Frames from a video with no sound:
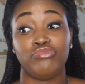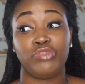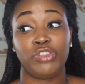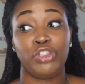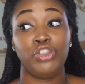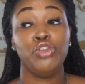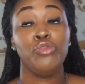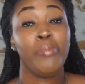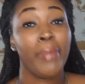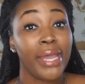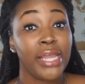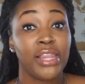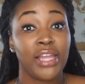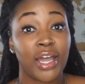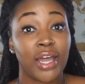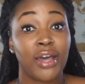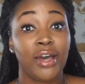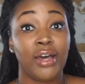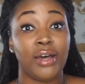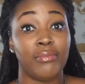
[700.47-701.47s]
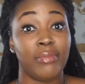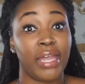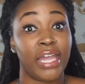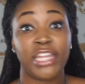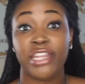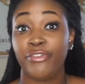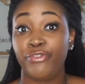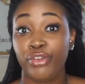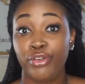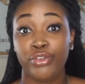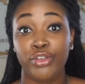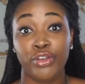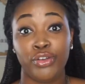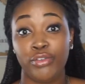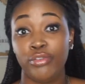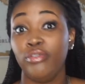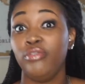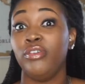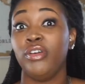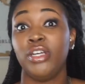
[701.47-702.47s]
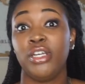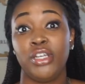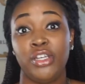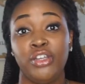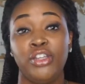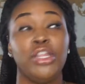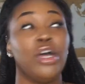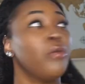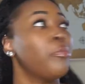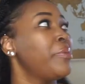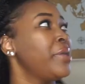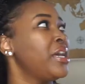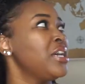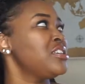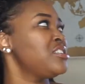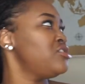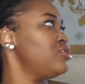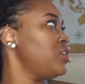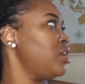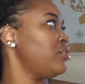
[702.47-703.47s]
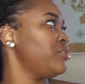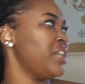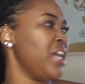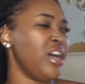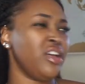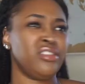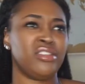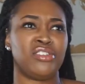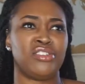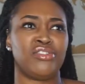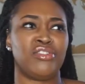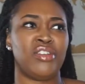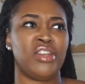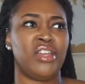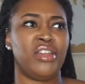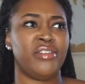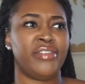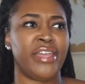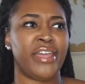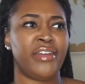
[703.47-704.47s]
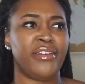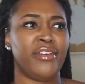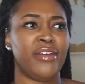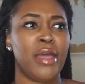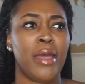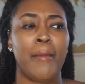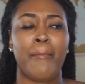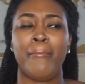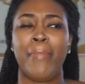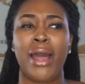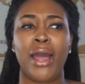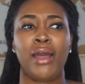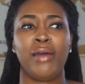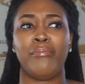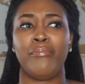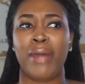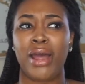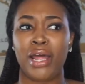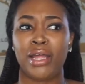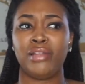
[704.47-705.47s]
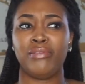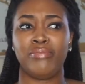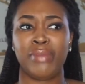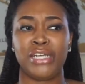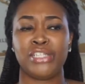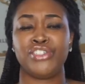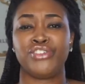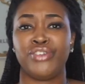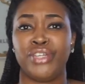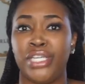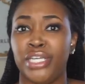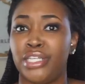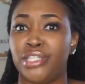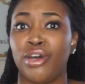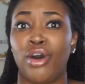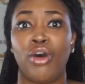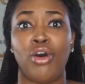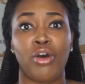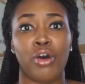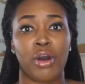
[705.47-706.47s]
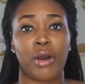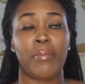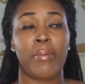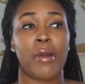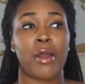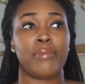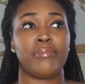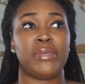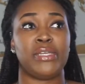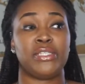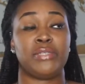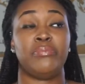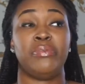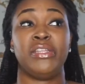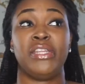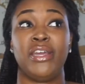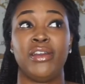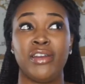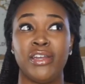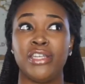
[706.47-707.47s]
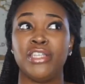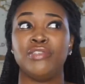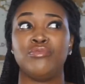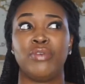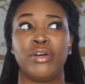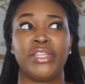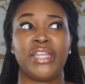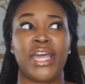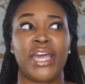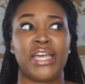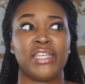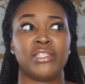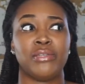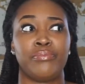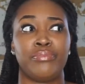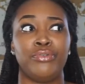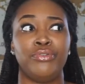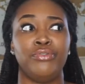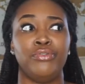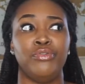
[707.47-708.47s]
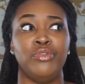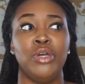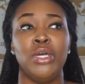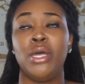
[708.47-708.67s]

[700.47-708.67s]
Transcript: You may luck up, and if you do, you know, because you know, down the street, my street is all apartments, but there is one that has a pool.